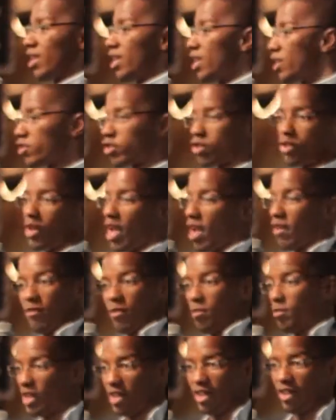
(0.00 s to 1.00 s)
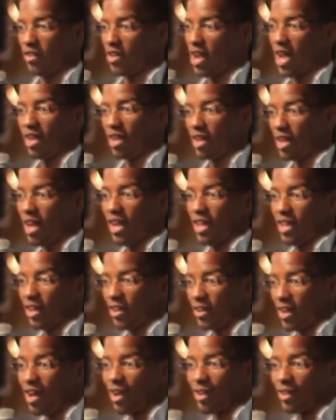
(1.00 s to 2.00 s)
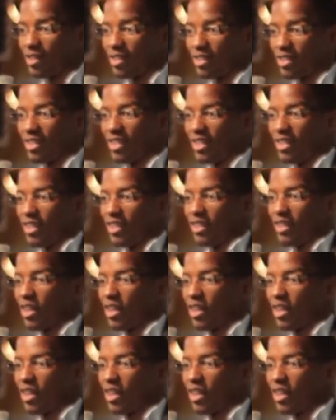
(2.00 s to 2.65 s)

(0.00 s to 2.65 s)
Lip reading: Unless you have R1 million lying around,